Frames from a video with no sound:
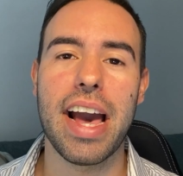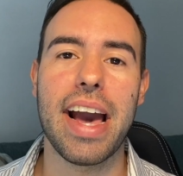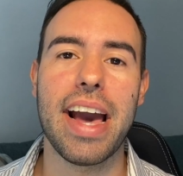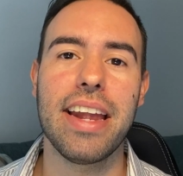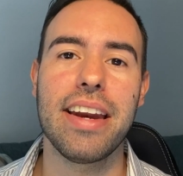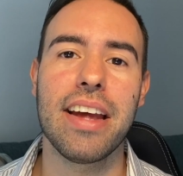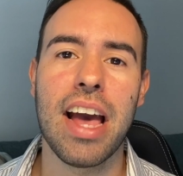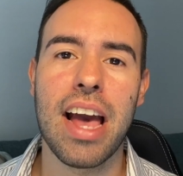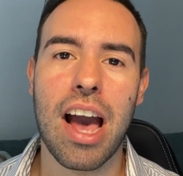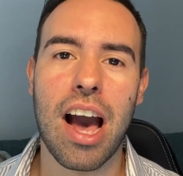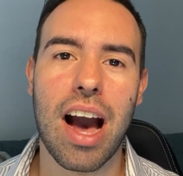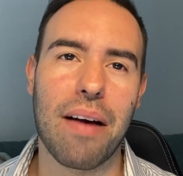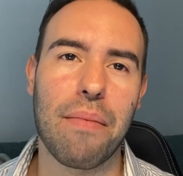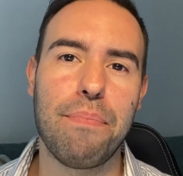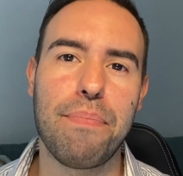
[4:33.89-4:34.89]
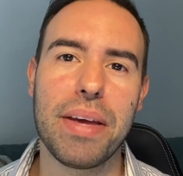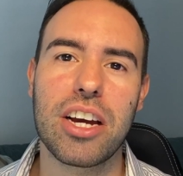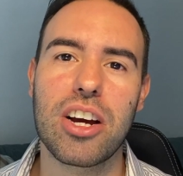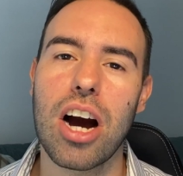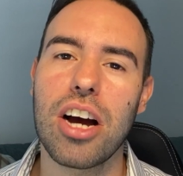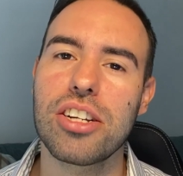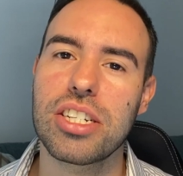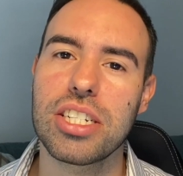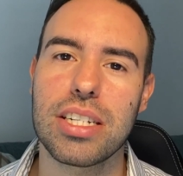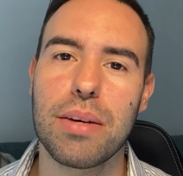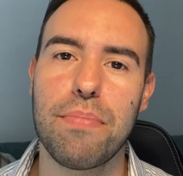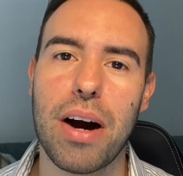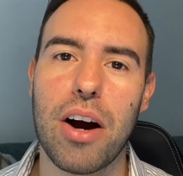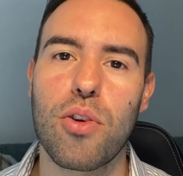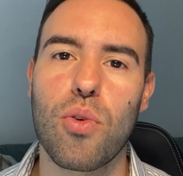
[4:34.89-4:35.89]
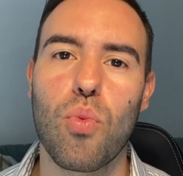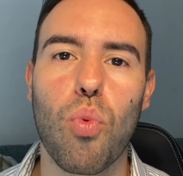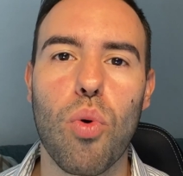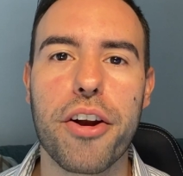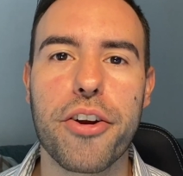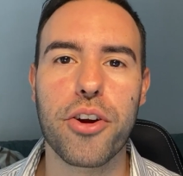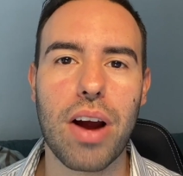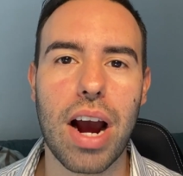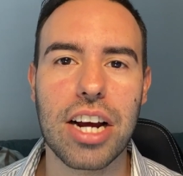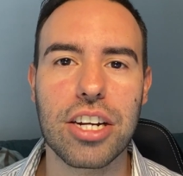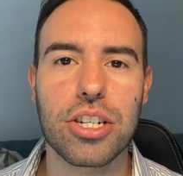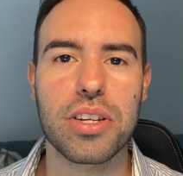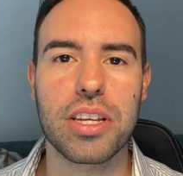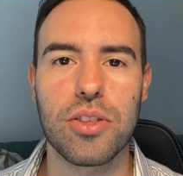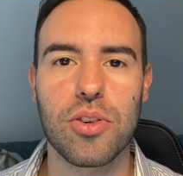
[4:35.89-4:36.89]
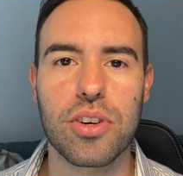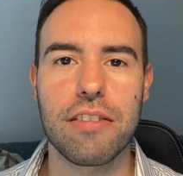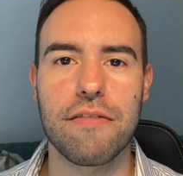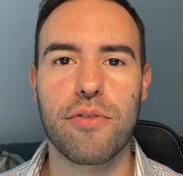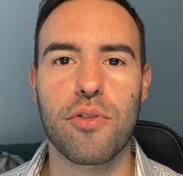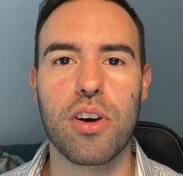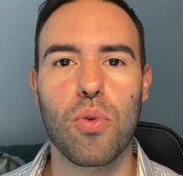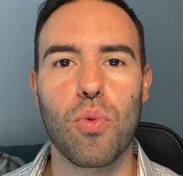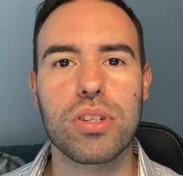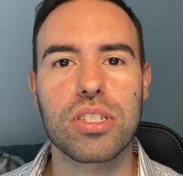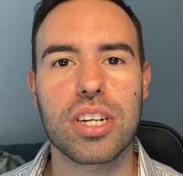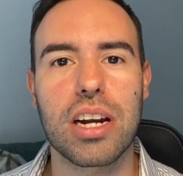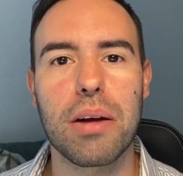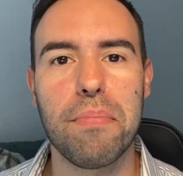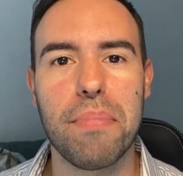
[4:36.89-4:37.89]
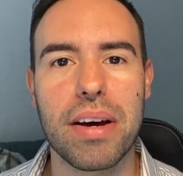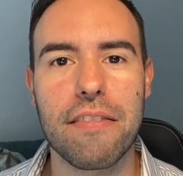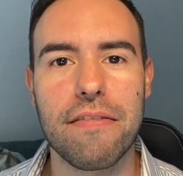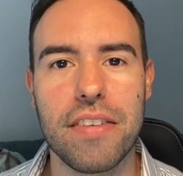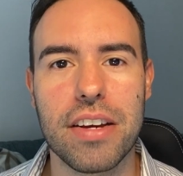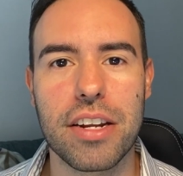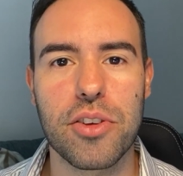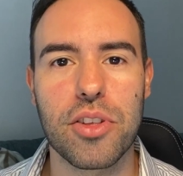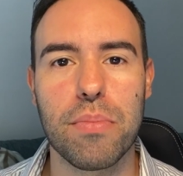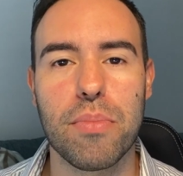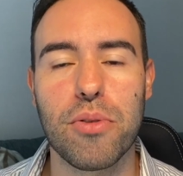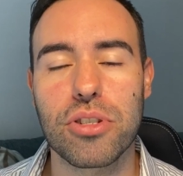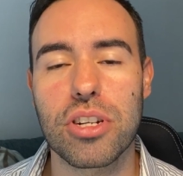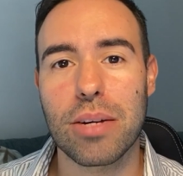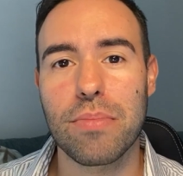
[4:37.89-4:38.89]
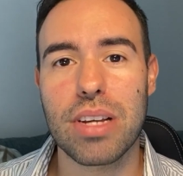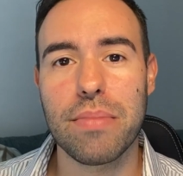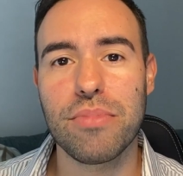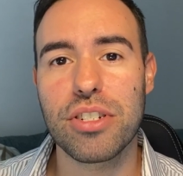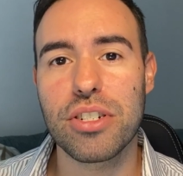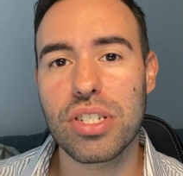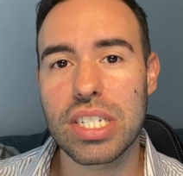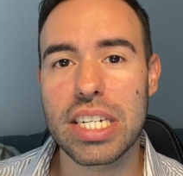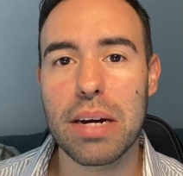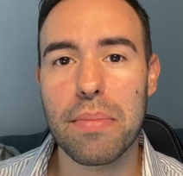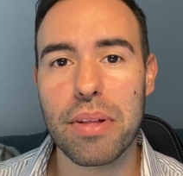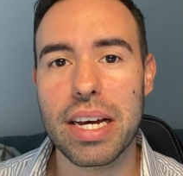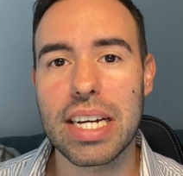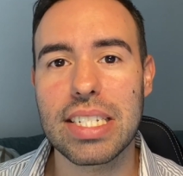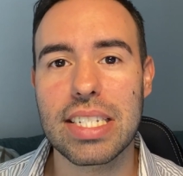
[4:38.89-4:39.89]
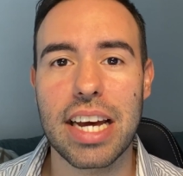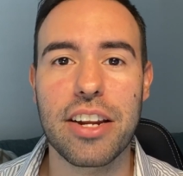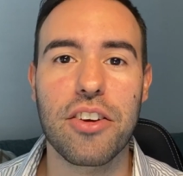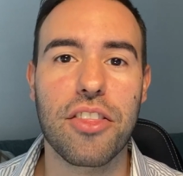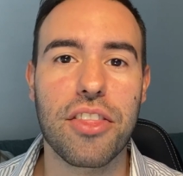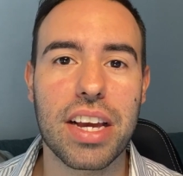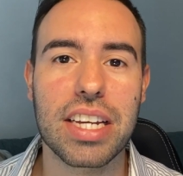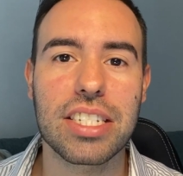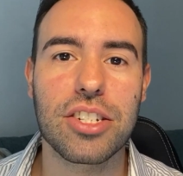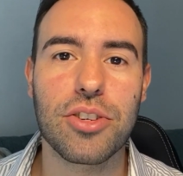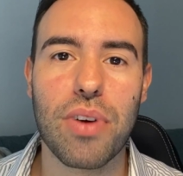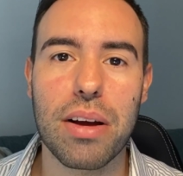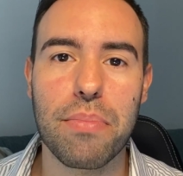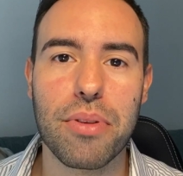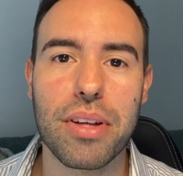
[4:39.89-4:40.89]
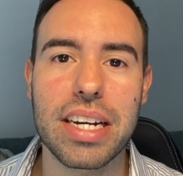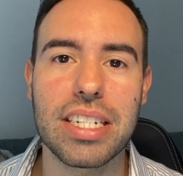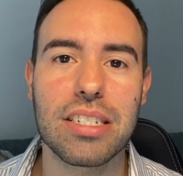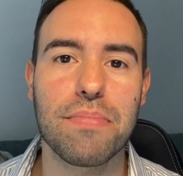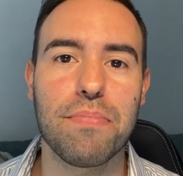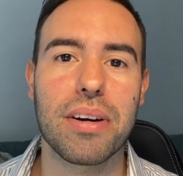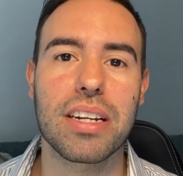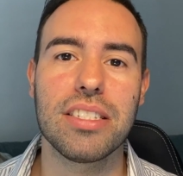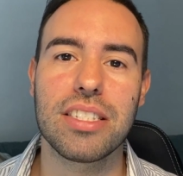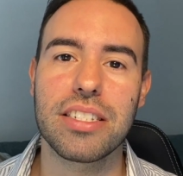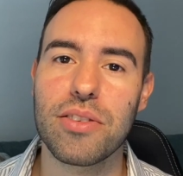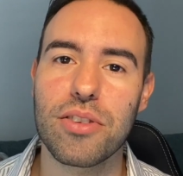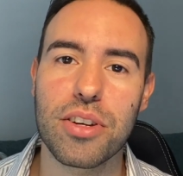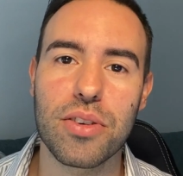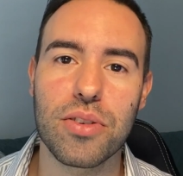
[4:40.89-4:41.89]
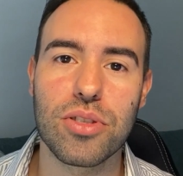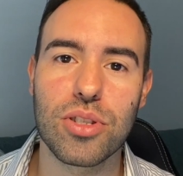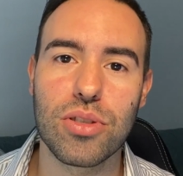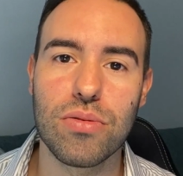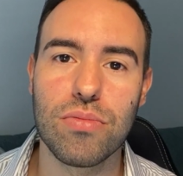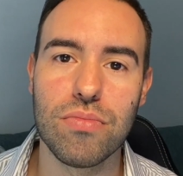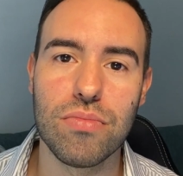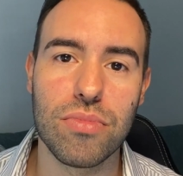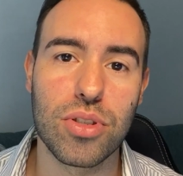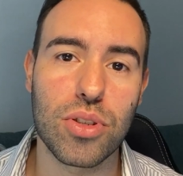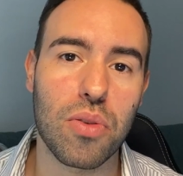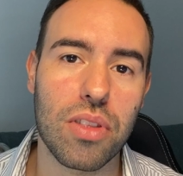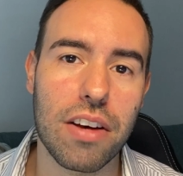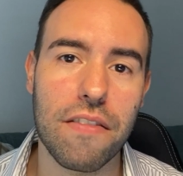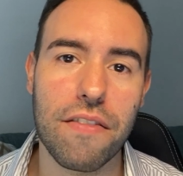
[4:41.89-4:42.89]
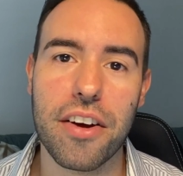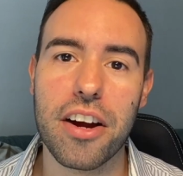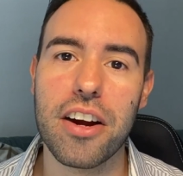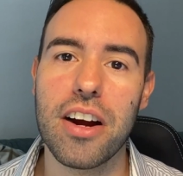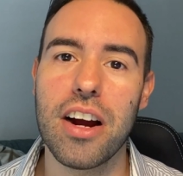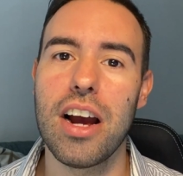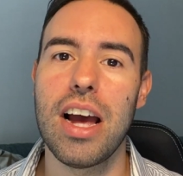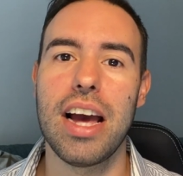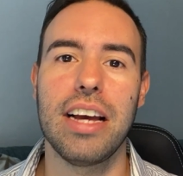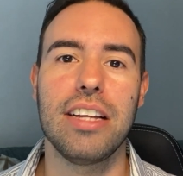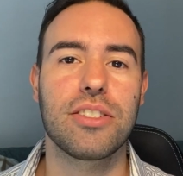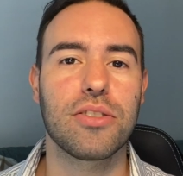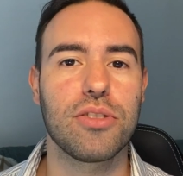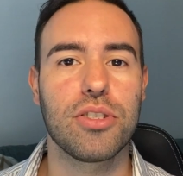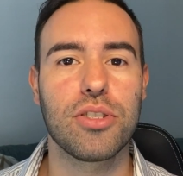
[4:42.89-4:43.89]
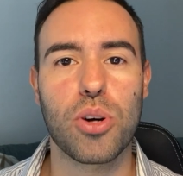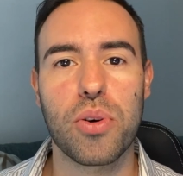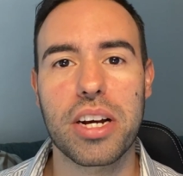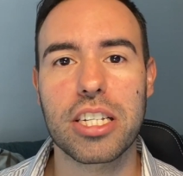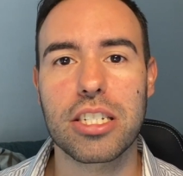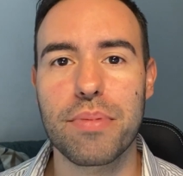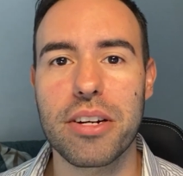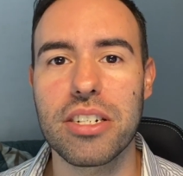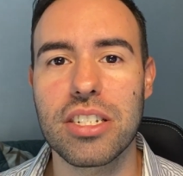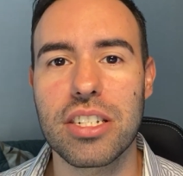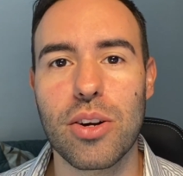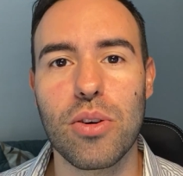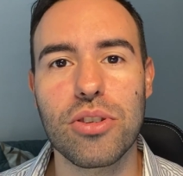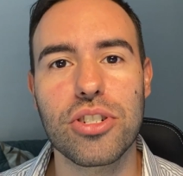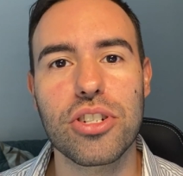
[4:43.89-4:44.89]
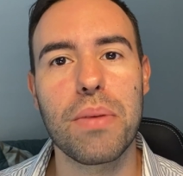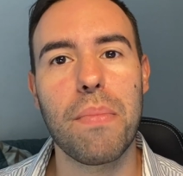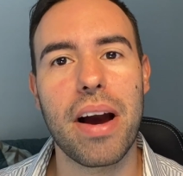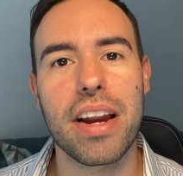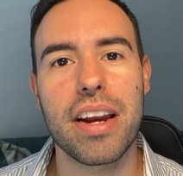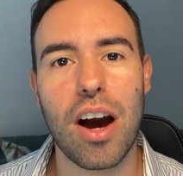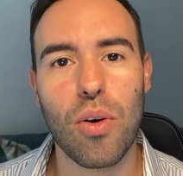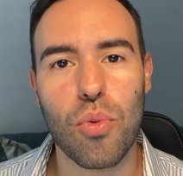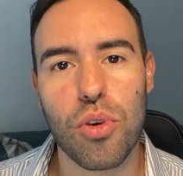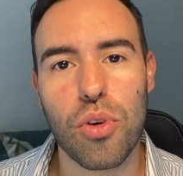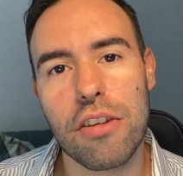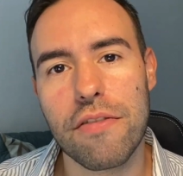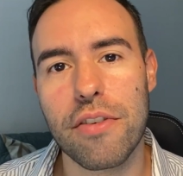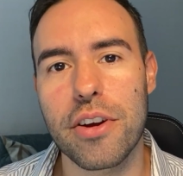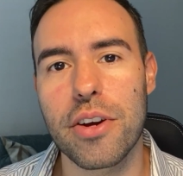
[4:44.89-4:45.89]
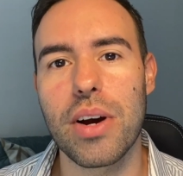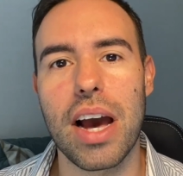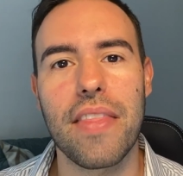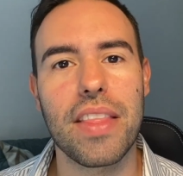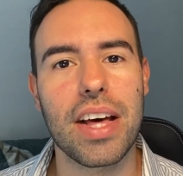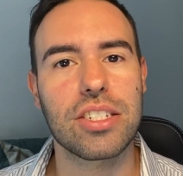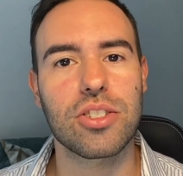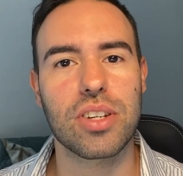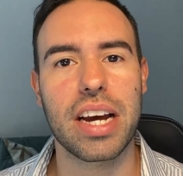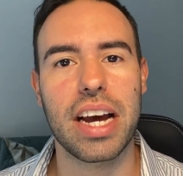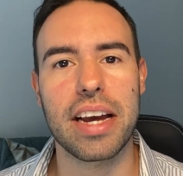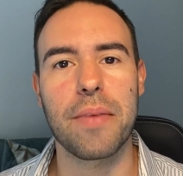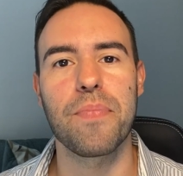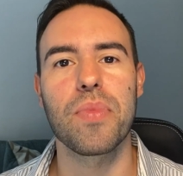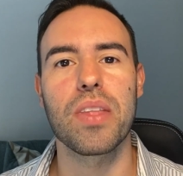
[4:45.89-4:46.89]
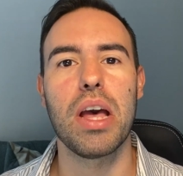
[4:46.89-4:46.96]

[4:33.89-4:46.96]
And be conscious about what you're actually looking for and what's gonna benefit you the most. Sometimes you see a place and you think it's the right place, but until you don't live there, until you don't experience the culture, it might not work for you, and that's okay.